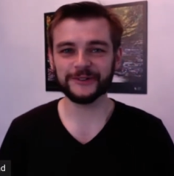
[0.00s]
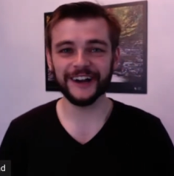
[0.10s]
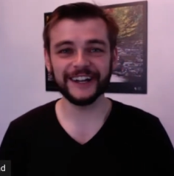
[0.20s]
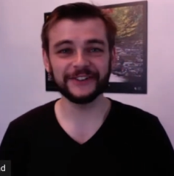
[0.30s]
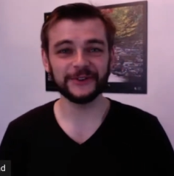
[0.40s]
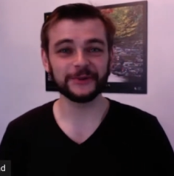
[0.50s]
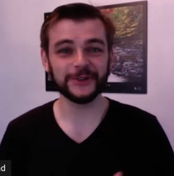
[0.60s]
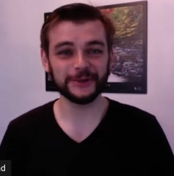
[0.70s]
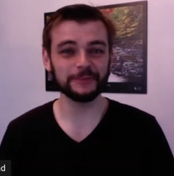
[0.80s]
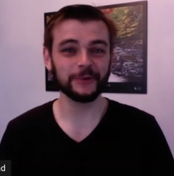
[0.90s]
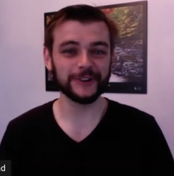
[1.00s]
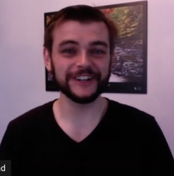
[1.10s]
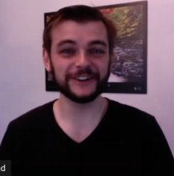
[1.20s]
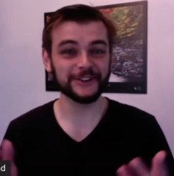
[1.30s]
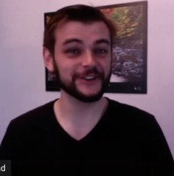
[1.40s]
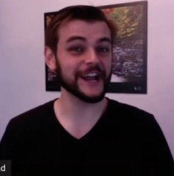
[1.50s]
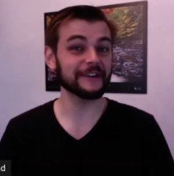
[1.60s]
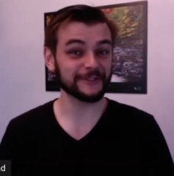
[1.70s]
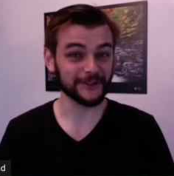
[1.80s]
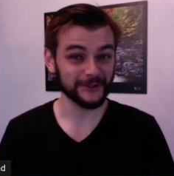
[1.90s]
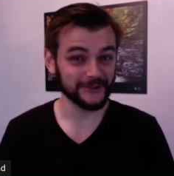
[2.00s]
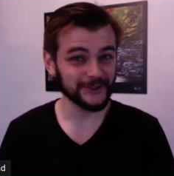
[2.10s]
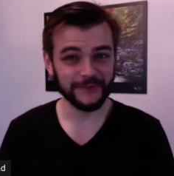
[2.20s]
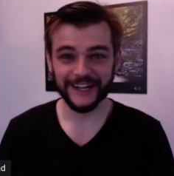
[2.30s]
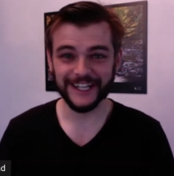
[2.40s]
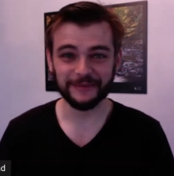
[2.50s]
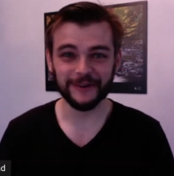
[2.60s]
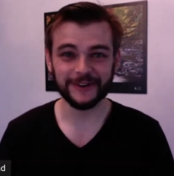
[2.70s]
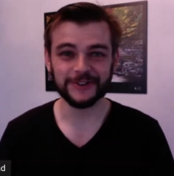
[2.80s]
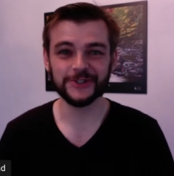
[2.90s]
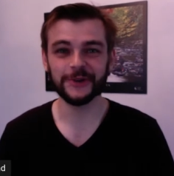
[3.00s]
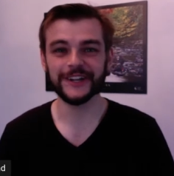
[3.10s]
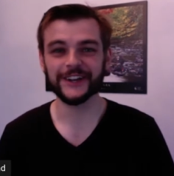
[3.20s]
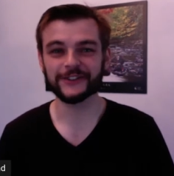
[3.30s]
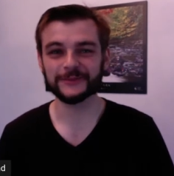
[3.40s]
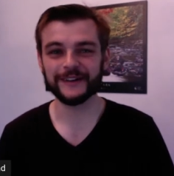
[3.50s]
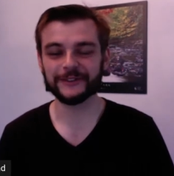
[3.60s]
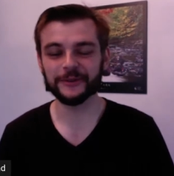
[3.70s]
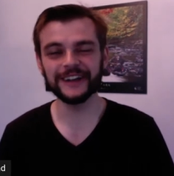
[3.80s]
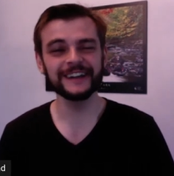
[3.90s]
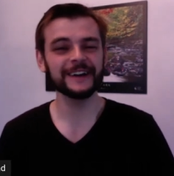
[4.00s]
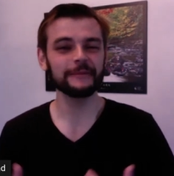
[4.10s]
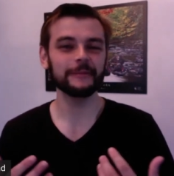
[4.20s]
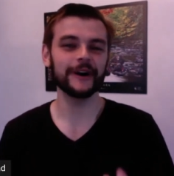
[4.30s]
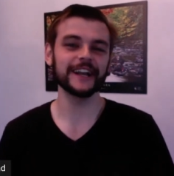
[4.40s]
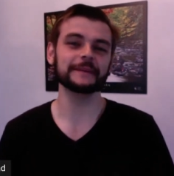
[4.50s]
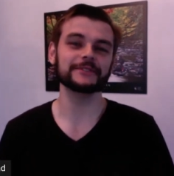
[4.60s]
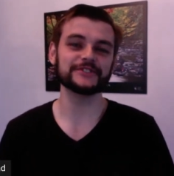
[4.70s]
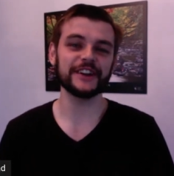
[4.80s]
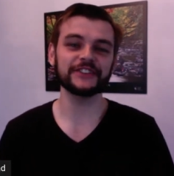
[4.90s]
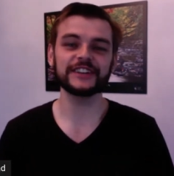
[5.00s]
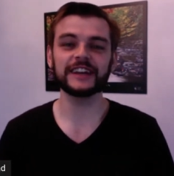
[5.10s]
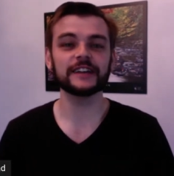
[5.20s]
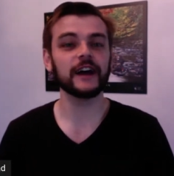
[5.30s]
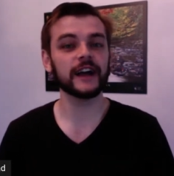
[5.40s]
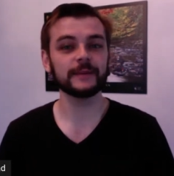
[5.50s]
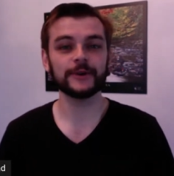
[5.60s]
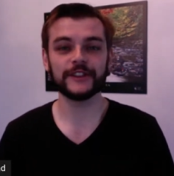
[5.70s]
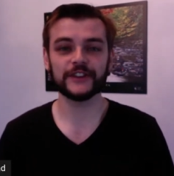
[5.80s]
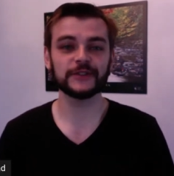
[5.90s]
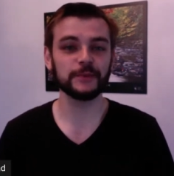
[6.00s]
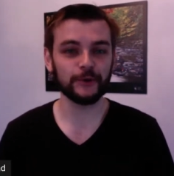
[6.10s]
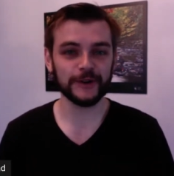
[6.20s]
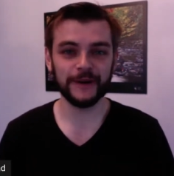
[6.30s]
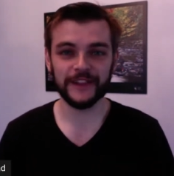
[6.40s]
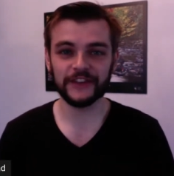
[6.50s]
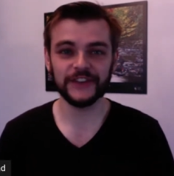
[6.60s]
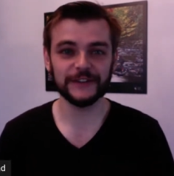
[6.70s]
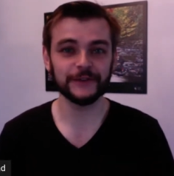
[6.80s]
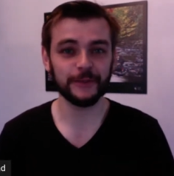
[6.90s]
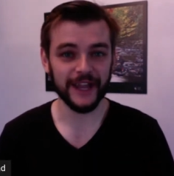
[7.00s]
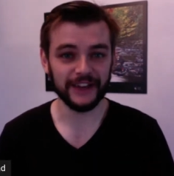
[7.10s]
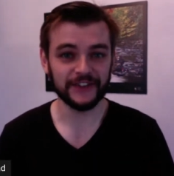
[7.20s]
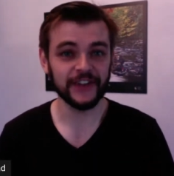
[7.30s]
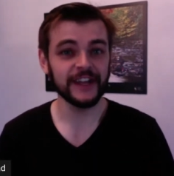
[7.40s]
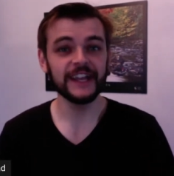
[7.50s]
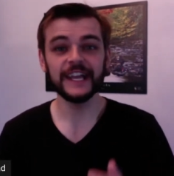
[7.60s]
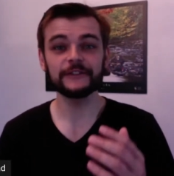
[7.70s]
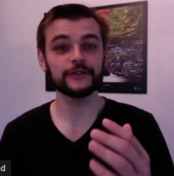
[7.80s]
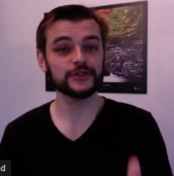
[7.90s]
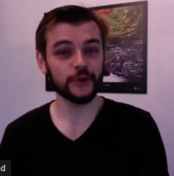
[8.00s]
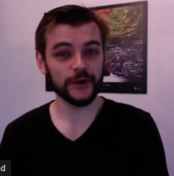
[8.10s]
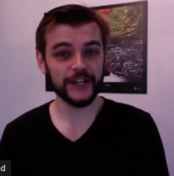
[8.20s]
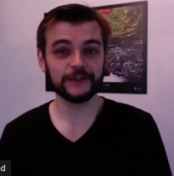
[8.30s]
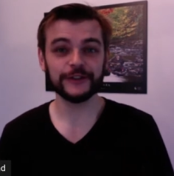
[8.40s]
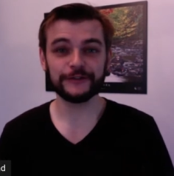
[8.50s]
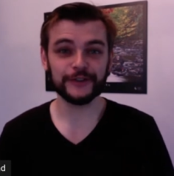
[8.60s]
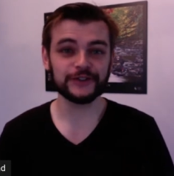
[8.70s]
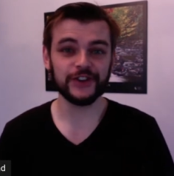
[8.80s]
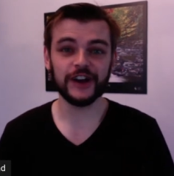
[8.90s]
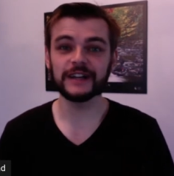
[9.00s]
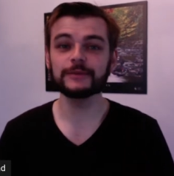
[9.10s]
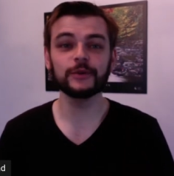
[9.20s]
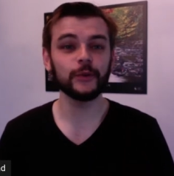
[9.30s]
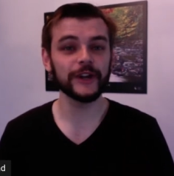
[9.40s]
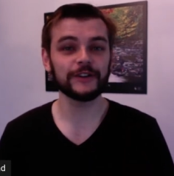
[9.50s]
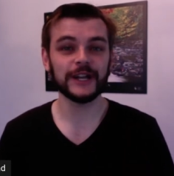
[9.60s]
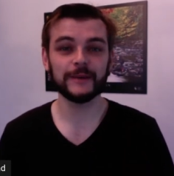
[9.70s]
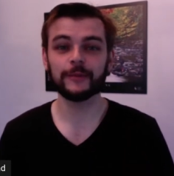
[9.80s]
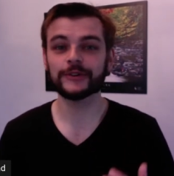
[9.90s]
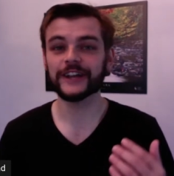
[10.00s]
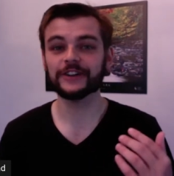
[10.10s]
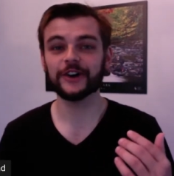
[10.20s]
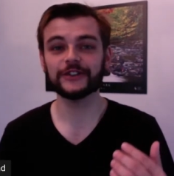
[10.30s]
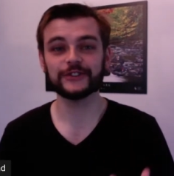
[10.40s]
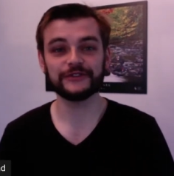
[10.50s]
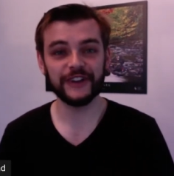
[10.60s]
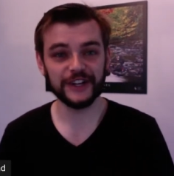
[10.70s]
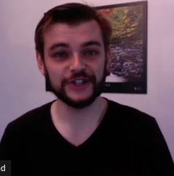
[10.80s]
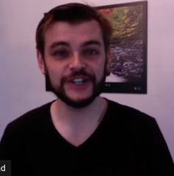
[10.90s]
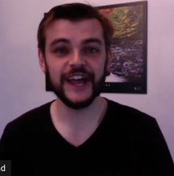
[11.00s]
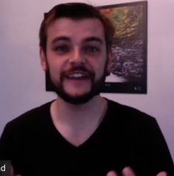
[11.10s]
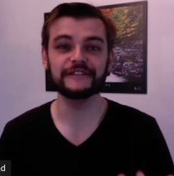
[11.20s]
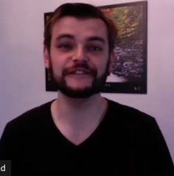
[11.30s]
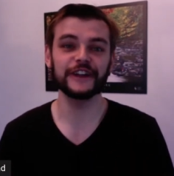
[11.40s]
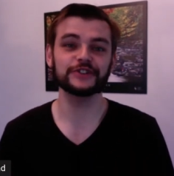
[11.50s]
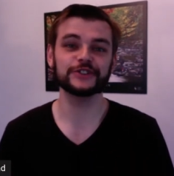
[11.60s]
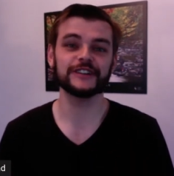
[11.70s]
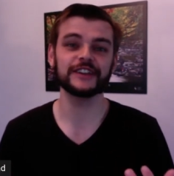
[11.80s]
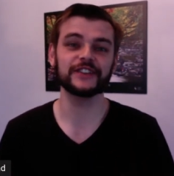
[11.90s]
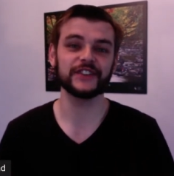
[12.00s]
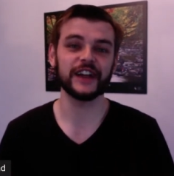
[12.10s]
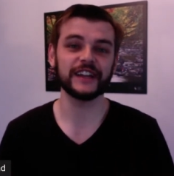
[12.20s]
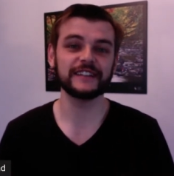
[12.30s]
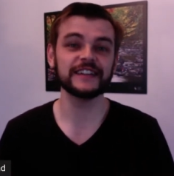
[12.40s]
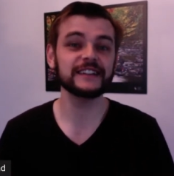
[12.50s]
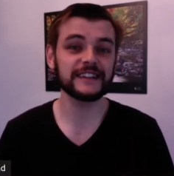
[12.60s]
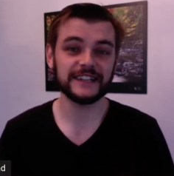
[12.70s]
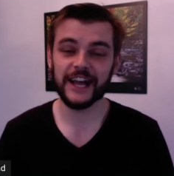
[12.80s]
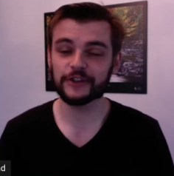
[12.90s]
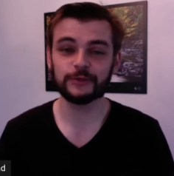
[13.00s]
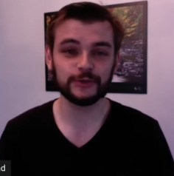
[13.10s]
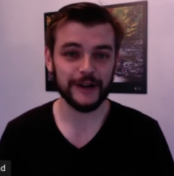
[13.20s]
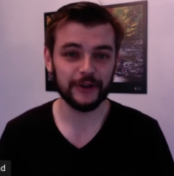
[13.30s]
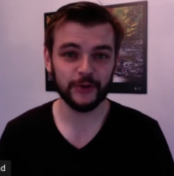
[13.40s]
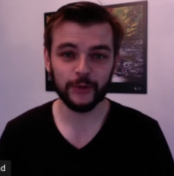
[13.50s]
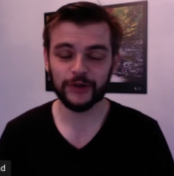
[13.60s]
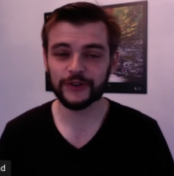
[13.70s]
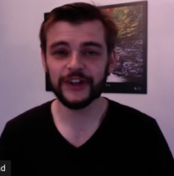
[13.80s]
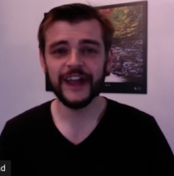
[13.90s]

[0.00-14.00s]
right, so good morning or good afternoon, depending on where you're joining us from, everyone. My name is Jesse, and I am with Exploring by the Seat of Your Pants. If you're joining us for the first time, we are all about bringing conservation, adventure, and science into classrooms around the world.